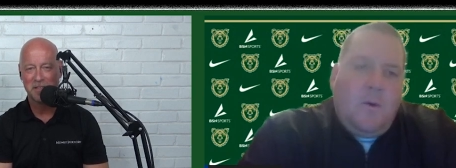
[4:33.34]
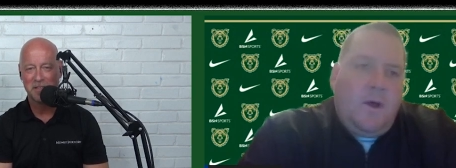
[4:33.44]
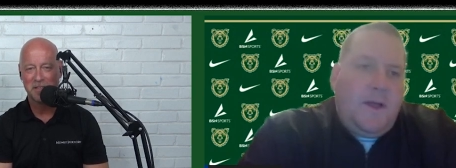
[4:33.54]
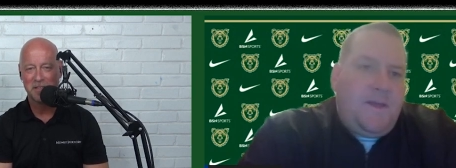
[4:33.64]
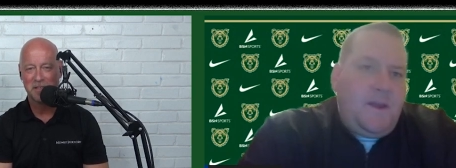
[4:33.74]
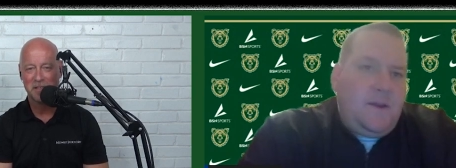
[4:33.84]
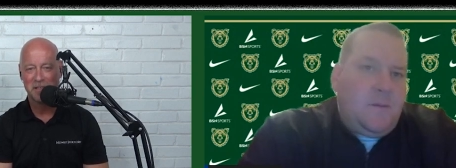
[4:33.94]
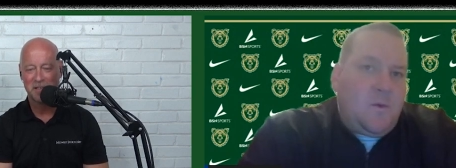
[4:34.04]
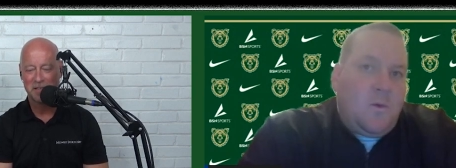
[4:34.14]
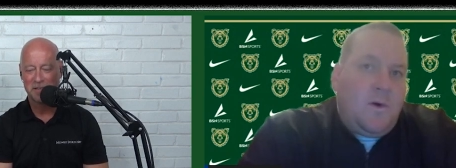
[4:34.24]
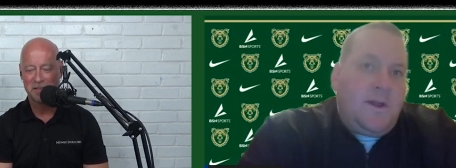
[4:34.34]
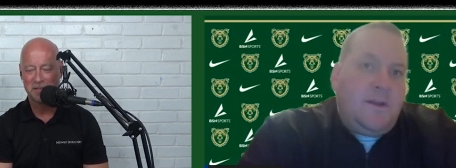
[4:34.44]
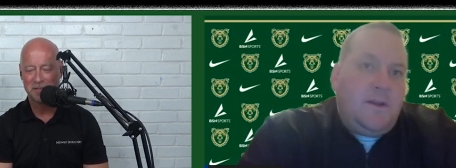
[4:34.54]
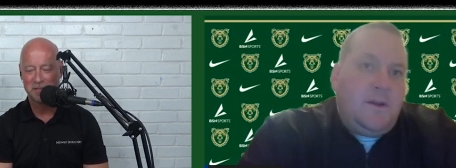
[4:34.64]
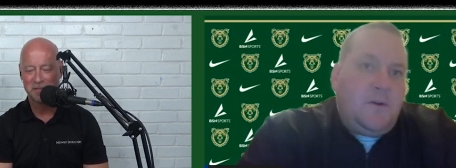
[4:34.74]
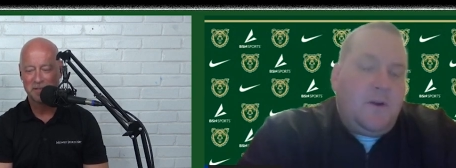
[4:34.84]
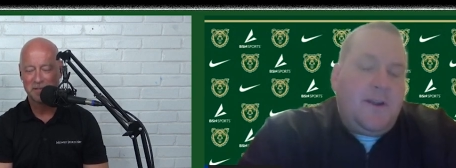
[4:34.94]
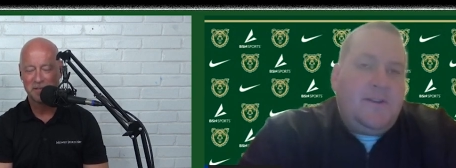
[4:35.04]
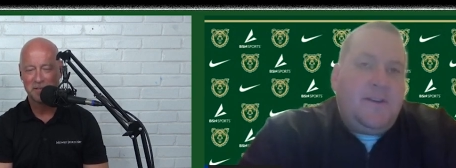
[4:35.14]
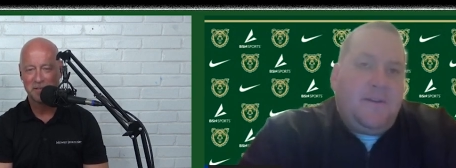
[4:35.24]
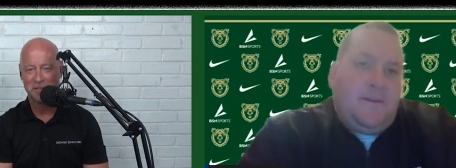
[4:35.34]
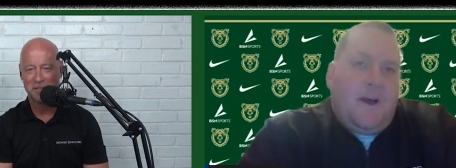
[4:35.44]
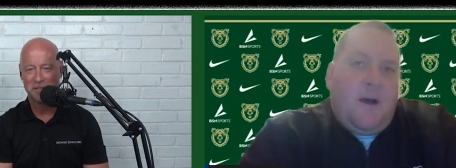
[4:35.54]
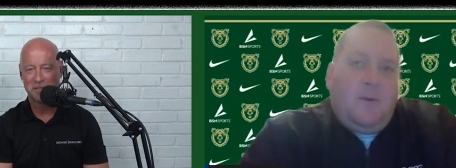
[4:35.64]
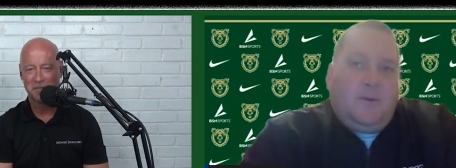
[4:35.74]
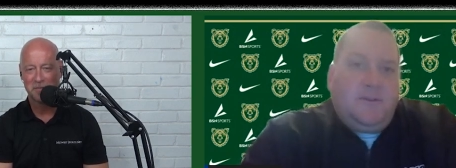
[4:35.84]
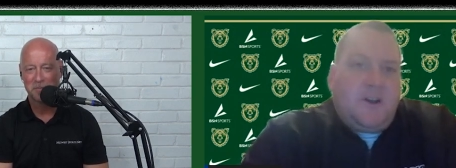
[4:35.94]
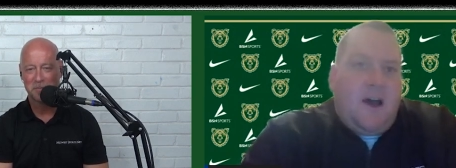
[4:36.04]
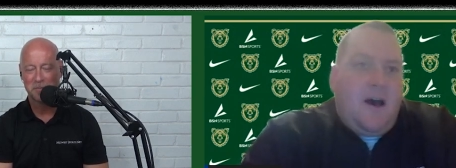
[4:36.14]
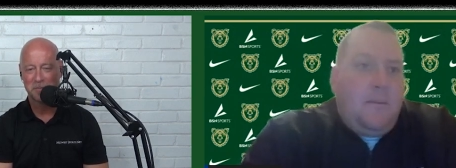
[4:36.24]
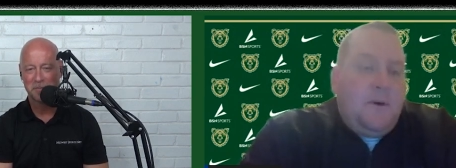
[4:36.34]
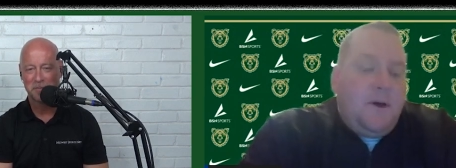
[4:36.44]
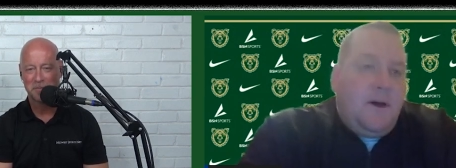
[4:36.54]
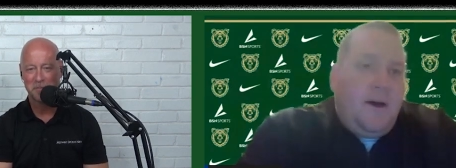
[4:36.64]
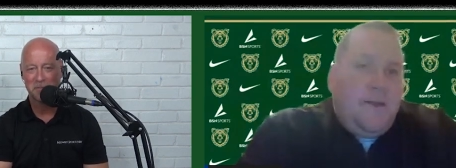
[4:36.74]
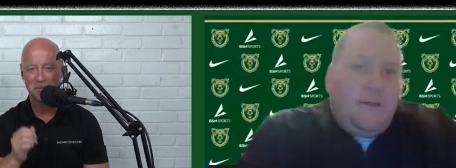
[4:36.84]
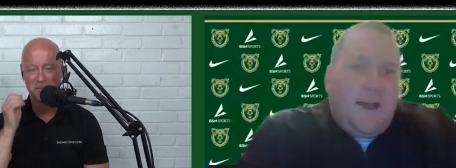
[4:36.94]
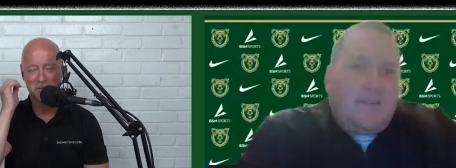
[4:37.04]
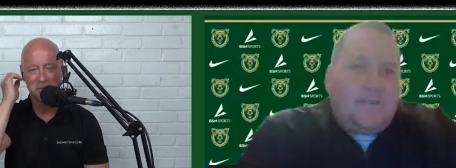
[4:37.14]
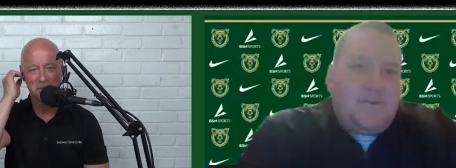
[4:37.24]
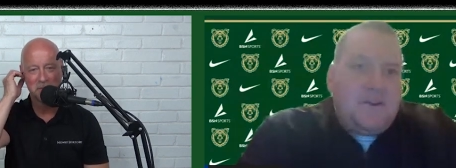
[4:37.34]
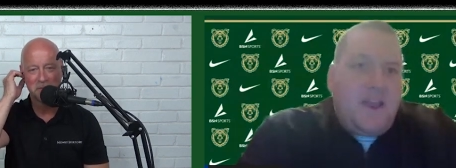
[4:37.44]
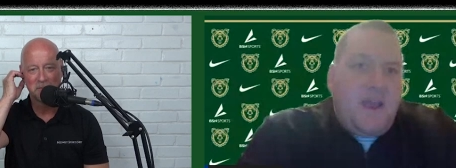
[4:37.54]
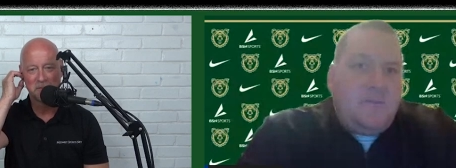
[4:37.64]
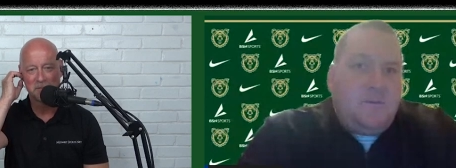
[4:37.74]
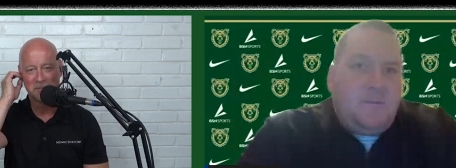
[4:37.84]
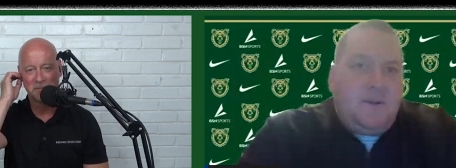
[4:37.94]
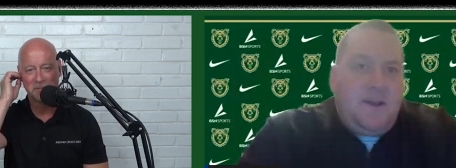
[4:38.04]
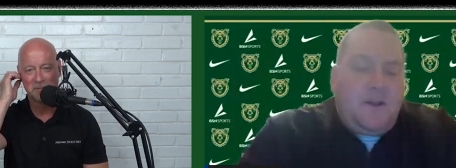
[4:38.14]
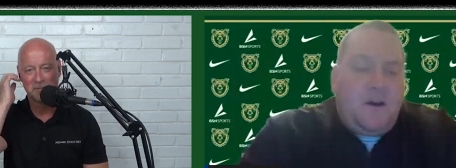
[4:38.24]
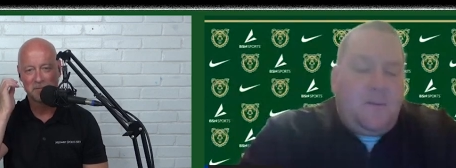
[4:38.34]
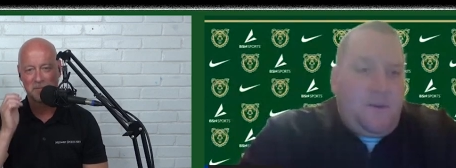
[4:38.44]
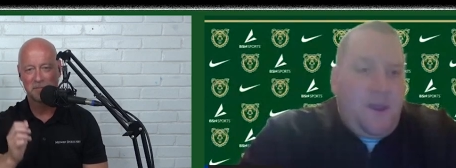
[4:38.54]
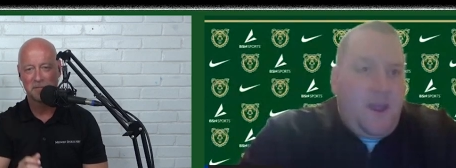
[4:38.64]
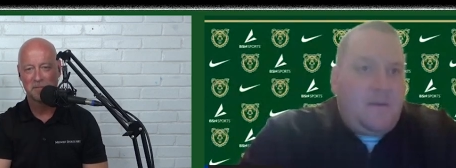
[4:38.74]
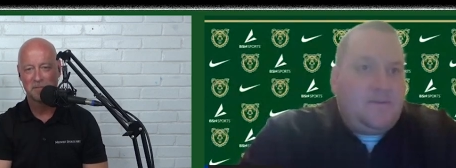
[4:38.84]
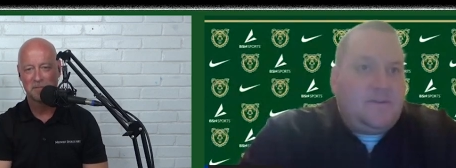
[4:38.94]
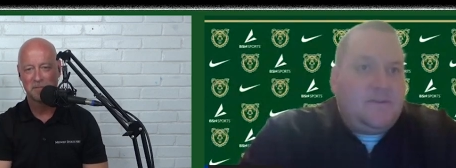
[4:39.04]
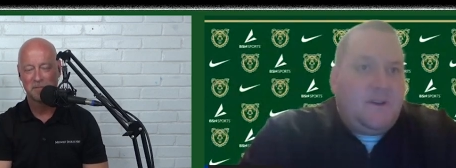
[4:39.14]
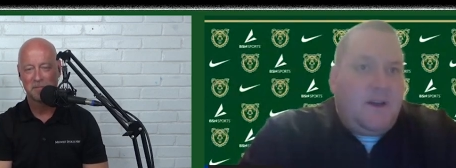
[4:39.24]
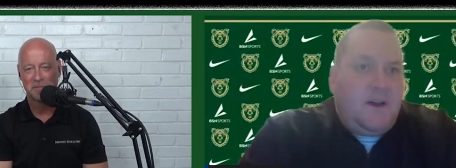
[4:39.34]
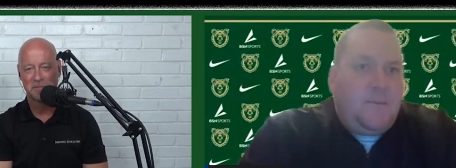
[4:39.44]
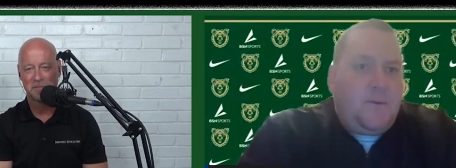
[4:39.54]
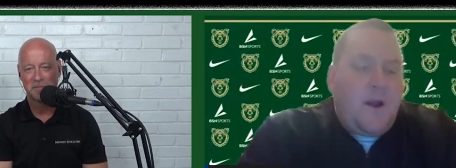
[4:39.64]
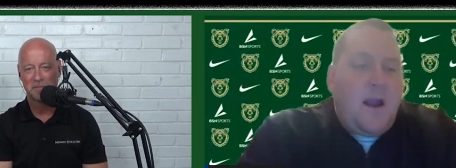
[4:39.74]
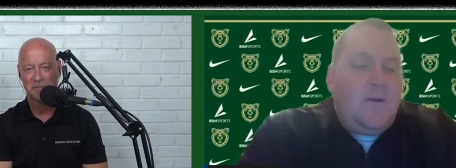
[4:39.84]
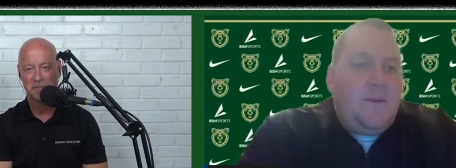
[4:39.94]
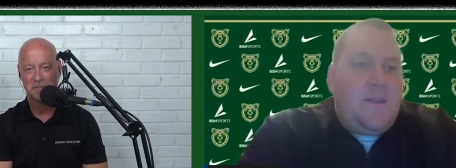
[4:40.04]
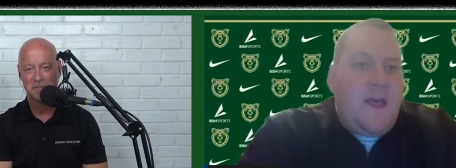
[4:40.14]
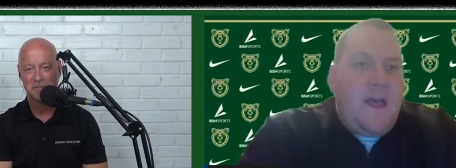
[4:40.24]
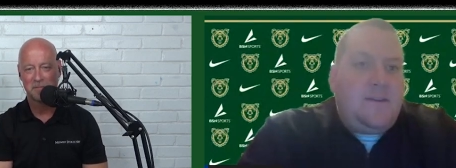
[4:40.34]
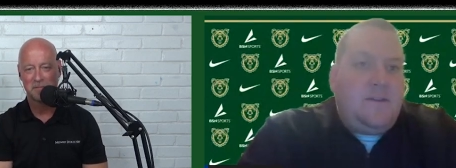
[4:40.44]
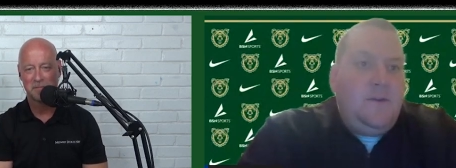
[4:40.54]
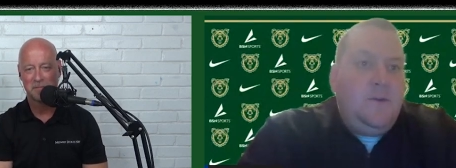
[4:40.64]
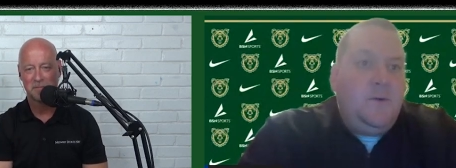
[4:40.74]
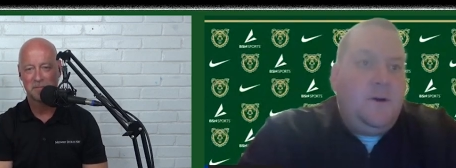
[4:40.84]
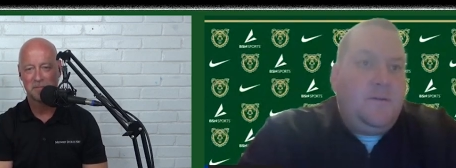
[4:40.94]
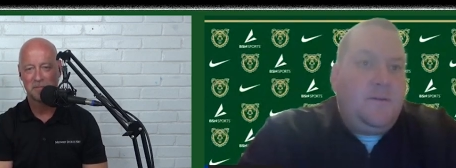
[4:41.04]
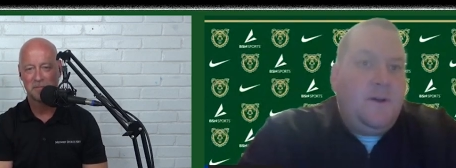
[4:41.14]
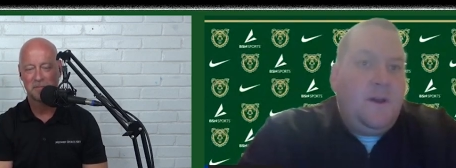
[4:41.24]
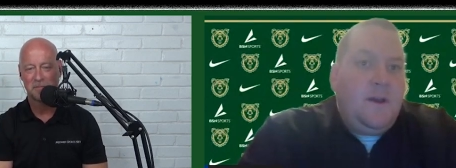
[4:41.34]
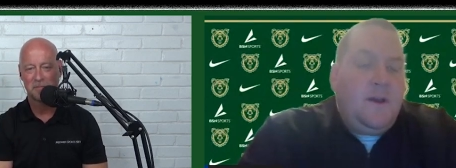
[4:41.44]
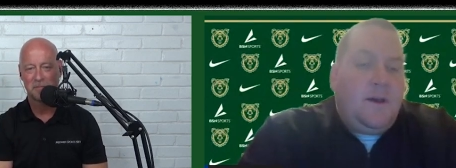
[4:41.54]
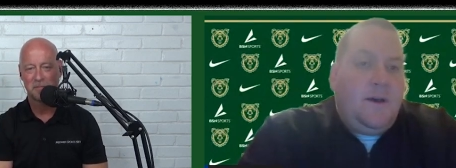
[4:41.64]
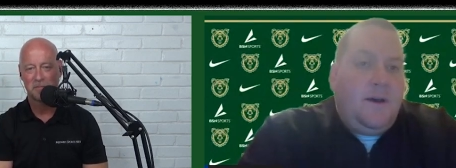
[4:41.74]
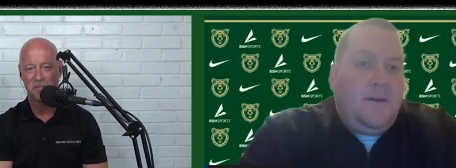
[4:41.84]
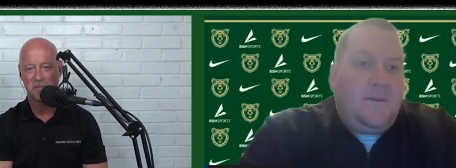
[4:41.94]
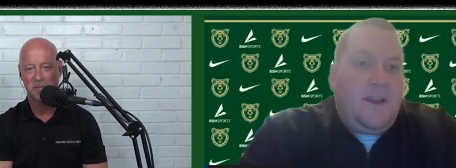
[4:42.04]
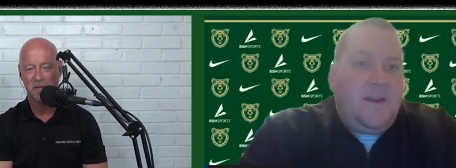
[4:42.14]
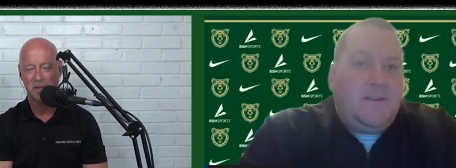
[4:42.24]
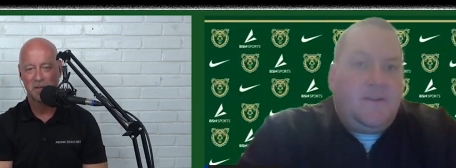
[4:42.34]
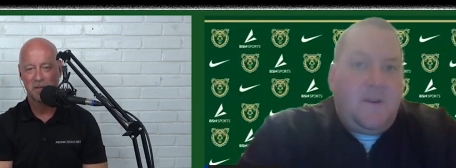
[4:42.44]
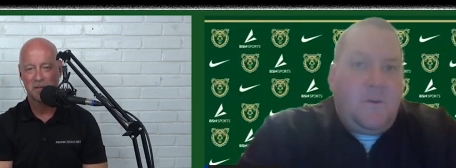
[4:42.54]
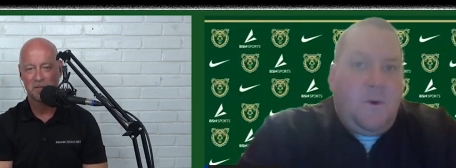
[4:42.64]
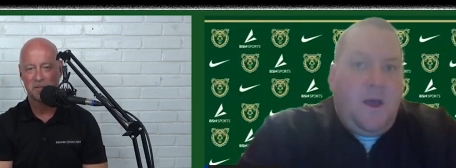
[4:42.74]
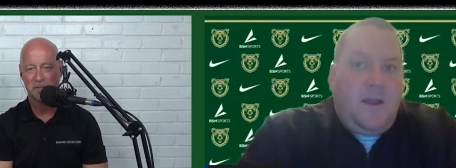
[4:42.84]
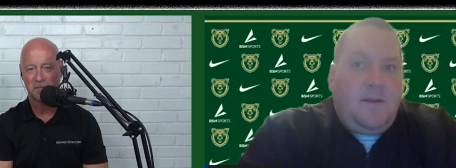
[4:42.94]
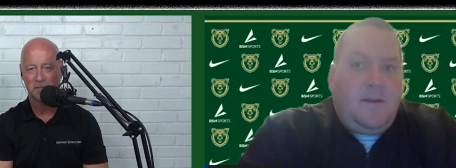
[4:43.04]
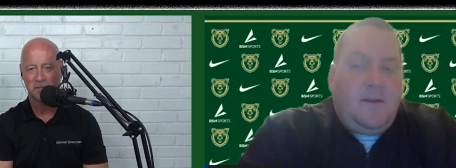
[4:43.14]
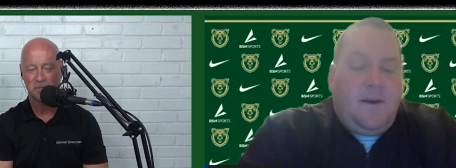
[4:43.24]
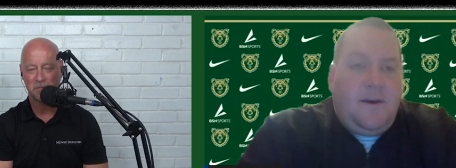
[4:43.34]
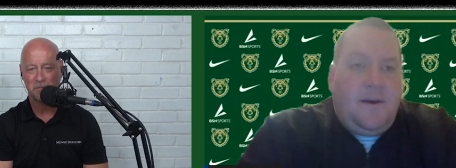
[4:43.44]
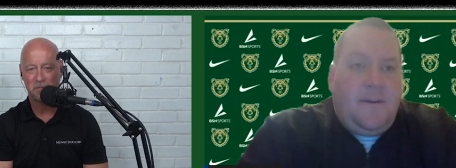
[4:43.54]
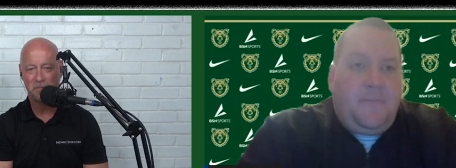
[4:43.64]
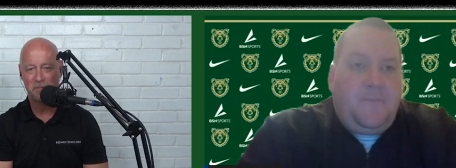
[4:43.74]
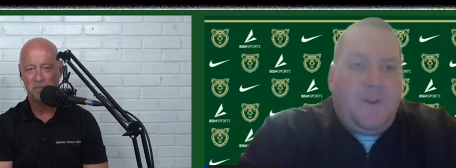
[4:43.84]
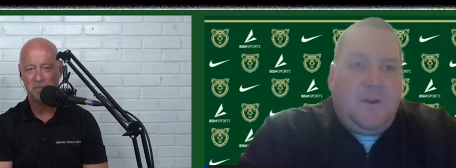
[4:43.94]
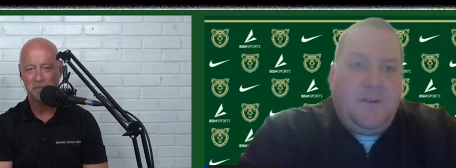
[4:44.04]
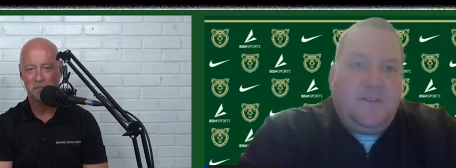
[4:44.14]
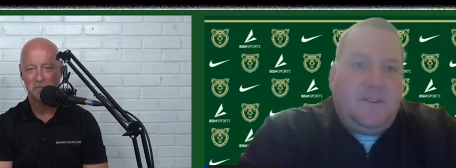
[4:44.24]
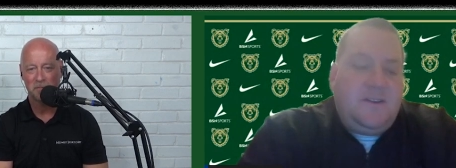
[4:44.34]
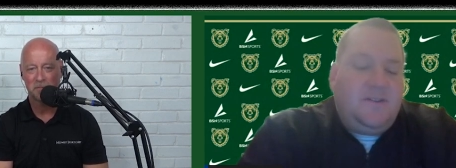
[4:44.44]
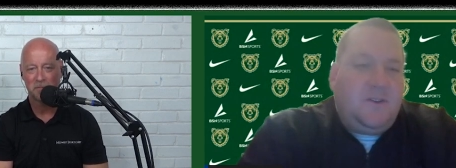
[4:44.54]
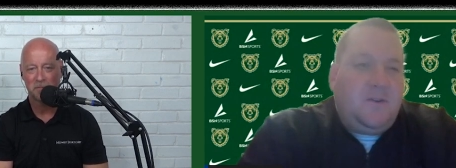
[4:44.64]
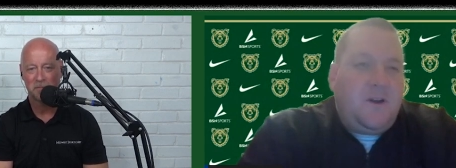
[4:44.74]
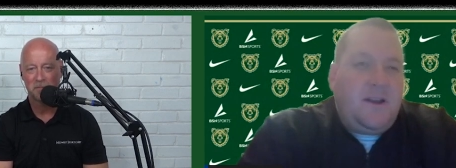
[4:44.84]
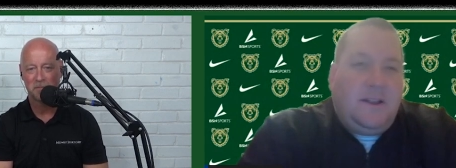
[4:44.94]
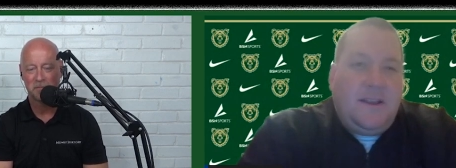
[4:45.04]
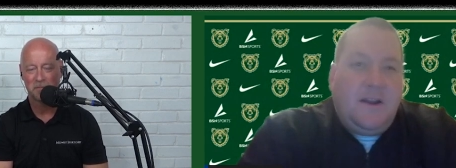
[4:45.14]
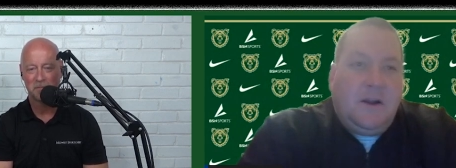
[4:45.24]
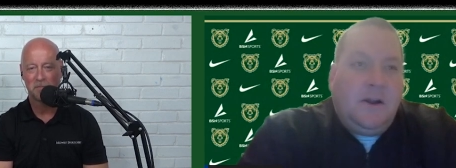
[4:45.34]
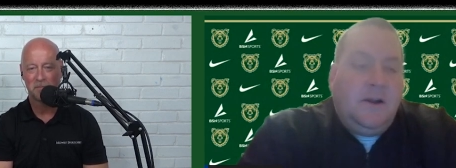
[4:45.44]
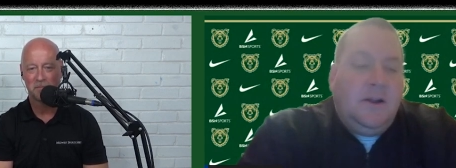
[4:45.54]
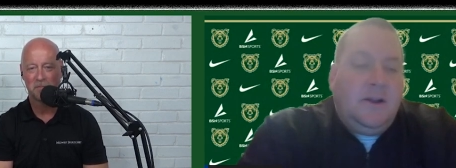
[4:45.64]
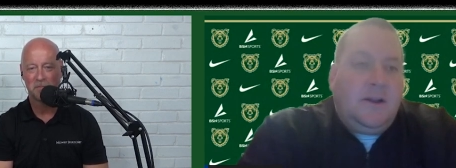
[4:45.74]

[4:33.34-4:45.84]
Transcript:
Speaker 1: Well, I think number one, you know, Graydon did a phenomenal job uh, the last three games, but played a couple games uh, prior than that too of of getting his feet wet. Um, you know, he's a, he's a great leader.